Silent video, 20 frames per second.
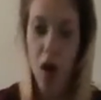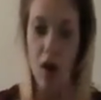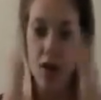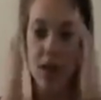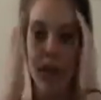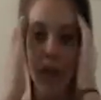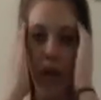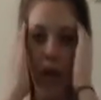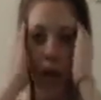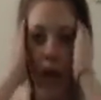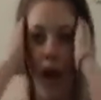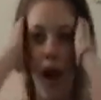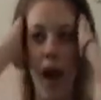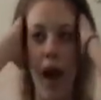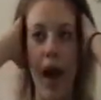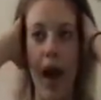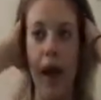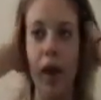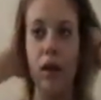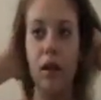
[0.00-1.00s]
also I
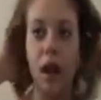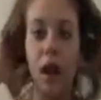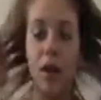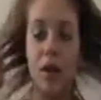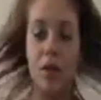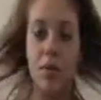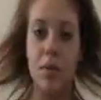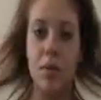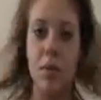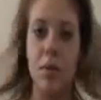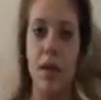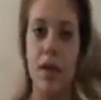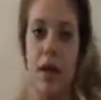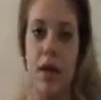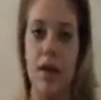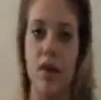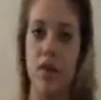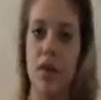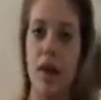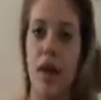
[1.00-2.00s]
had a doctor's appointment
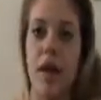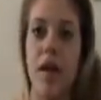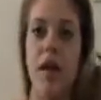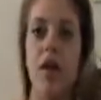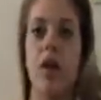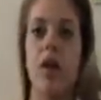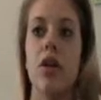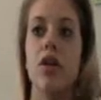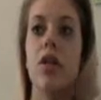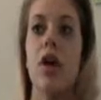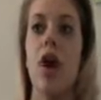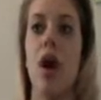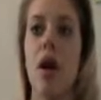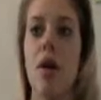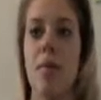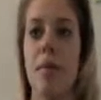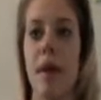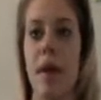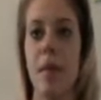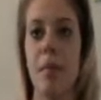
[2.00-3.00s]
yesterday and I heard the
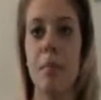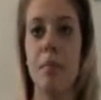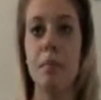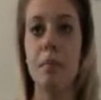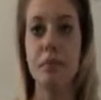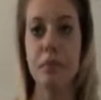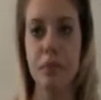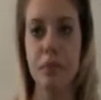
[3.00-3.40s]
heartbeat,